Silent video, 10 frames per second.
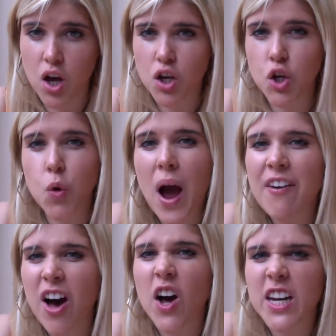you
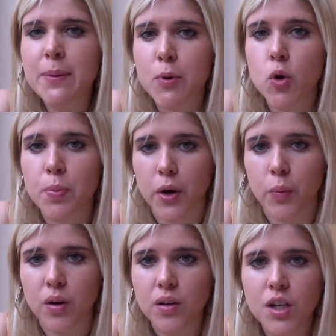have honey
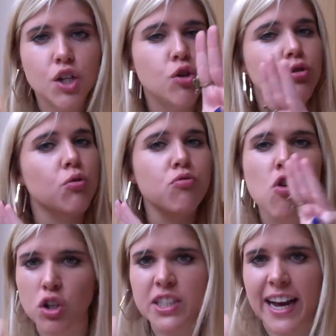boo-boo. You do
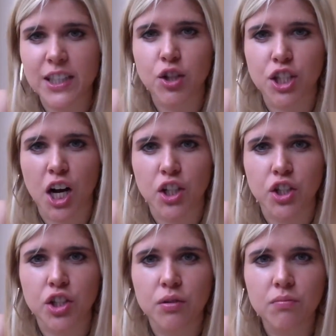not get to
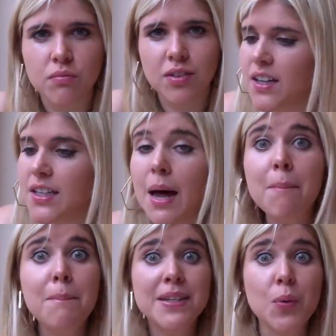judge.
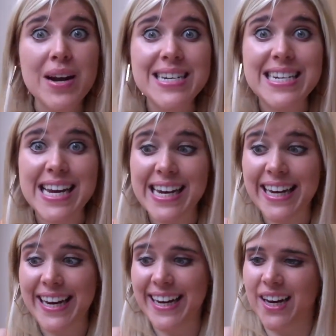Number
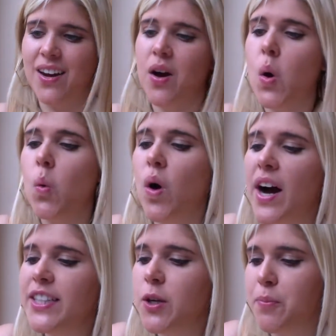20.
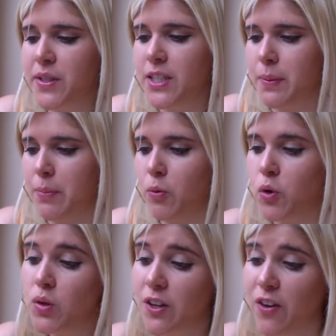Why do British people
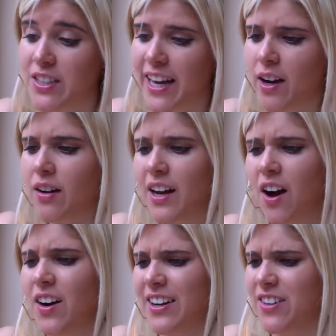talk so fast? Like, I
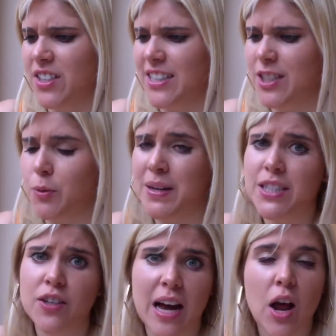can't even understand you. Please
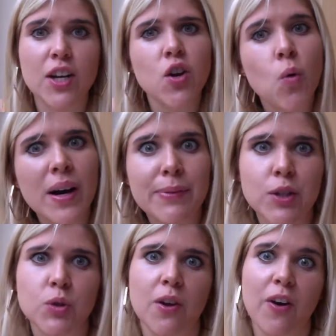slow down. I don't know why we
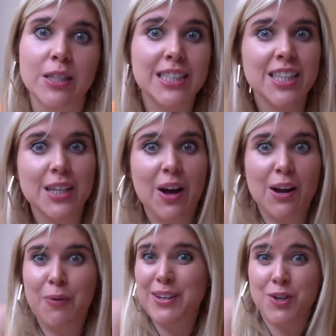talk so fast. It just says, how do
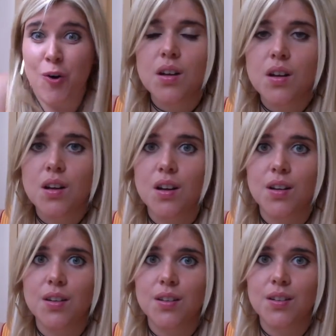we talk?
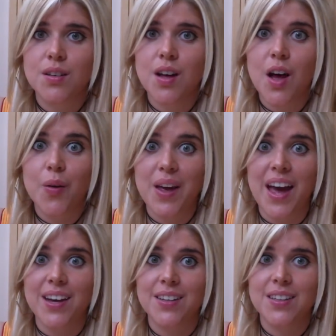Okay.